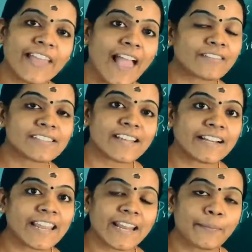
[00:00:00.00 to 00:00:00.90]
have
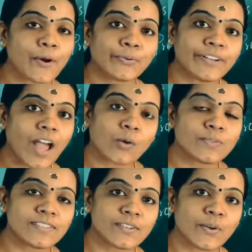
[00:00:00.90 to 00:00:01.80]
studied about
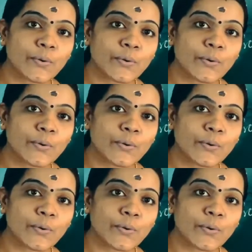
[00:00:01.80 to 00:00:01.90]
nouns,